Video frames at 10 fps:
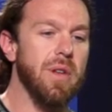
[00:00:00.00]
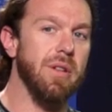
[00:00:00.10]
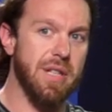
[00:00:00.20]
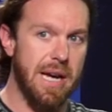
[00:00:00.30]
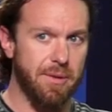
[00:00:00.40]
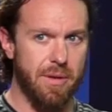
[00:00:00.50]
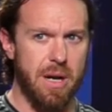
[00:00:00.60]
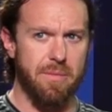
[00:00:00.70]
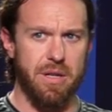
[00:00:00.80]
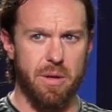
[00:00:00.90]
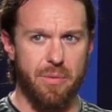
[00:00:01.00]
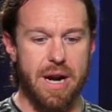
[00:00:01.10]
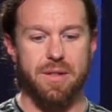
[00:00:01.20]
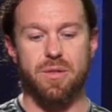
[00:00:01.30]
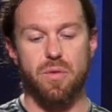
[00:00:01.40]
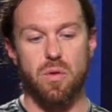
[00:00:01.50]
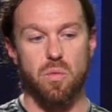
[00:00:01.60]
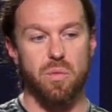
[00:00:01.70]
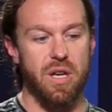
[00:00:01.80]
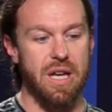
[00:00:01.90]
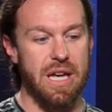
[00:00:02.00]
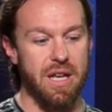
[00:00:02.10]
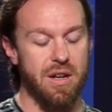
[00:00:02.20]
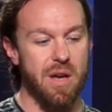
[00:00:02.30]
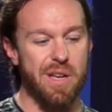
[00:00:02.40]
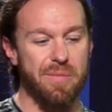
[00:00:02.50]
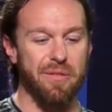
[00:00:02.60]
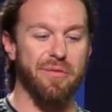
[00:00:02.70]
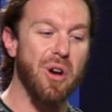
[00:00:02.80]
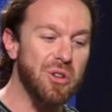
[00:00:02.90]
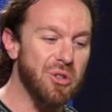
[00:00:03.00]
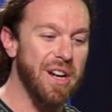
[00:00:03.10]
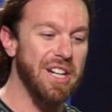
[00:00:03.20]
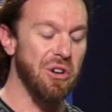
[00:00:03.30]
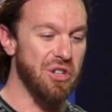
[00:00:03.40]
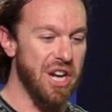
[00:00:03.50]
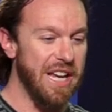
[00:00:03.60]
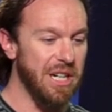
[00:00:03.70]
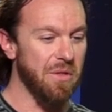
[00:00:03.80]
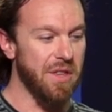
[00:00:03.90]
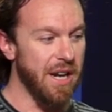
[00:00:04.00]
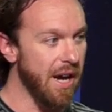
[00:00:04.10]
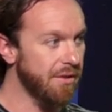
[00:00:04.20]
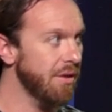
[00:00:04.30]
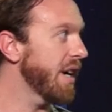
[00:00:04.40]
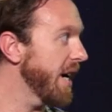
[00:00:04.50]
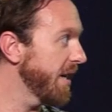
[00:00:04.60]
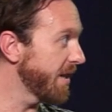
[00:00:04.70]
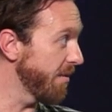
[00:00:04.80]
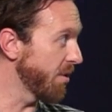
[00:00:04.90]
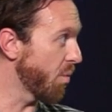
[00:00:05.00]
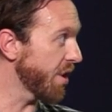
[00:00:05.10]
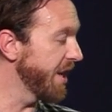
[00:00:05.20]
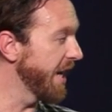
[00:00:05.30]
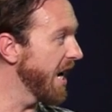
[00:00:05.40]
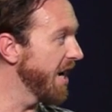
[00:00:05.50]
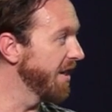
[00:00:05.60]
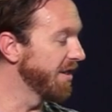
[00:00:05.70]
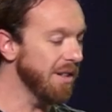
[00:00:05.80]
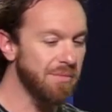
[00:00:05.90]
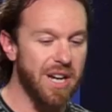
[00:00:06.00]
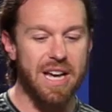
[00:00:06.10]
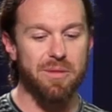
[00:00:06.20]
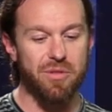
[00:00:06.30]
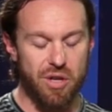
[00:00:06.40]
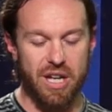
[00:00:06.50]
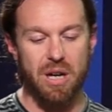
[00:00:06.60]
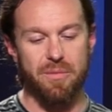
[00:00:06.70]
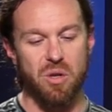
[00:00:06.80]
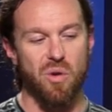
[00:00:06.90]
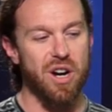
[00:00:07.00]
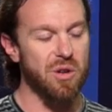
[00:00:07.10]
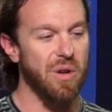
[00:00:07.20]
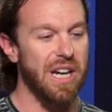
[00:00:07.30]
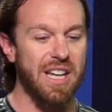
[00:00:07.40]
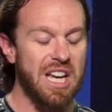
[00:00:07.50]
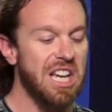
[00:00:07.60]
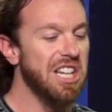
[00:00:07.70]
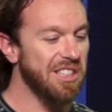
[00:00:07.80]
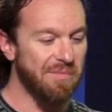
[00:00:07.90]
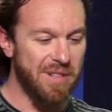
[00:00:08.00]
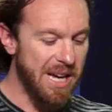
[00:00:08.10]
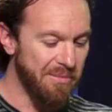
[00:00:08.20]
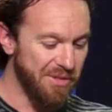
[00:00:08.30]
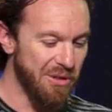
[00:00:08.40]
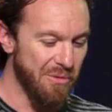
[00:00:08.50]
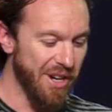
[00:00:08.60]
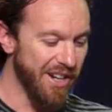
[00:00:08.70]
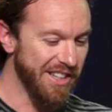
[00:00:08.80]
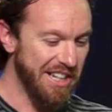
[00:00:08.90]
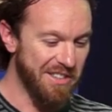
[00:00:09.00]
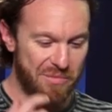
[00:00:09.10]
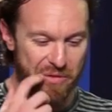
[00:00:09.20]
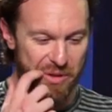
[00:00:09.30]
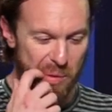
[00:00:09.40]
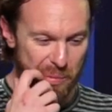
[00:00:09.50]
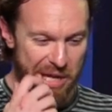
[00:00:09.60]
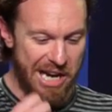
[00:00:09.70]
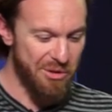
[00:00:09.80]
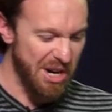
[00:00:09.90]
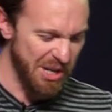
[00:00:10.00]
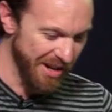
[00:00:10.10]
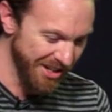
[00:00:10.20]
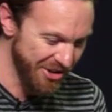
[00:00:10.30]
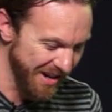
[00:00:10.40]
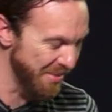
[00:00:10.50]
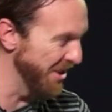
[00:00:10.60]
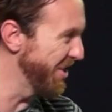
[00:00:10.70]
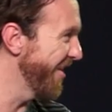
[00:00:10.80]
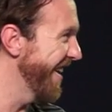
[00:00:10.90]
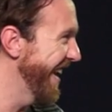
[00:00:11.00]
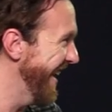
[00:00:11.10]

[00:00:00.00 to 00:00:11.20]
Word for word: there were times when I'd be in the practice room and I might be frustrated or jaded with an exercise I was working on. And mm -hmm. sometimes you get up and you walk away. Sometimes you, uh, like the movie Whiplash, right? You want to try to punch your